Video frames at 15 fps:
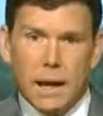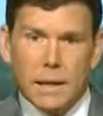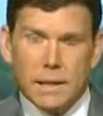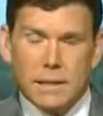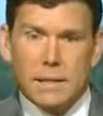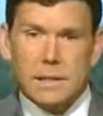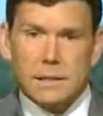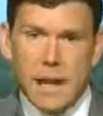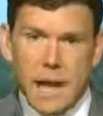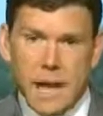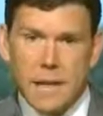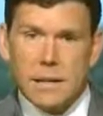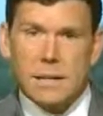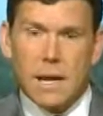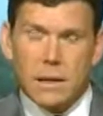And this is
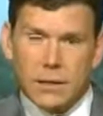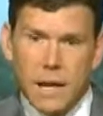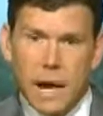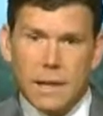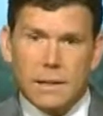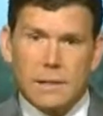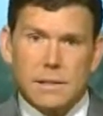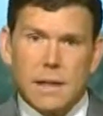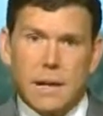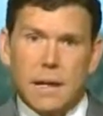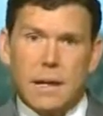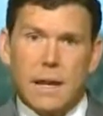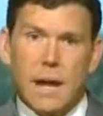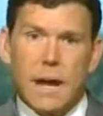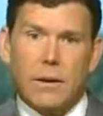as Al-Qaeda is
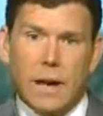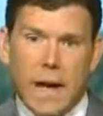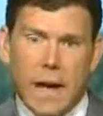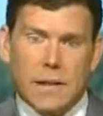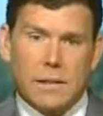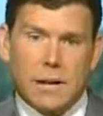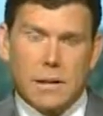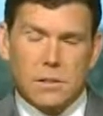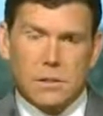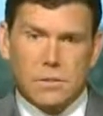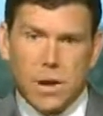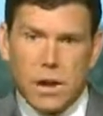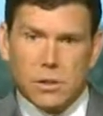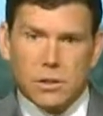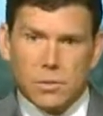taken out, as
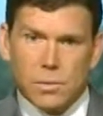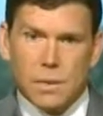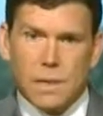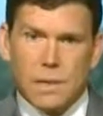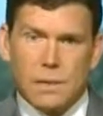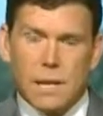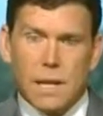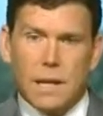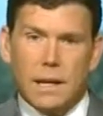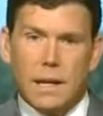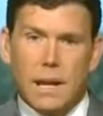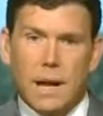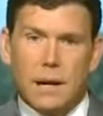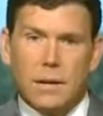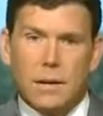Ansar al-Sharia is
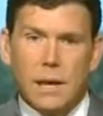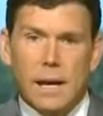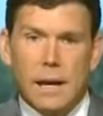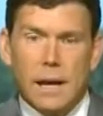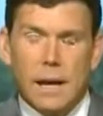taken out.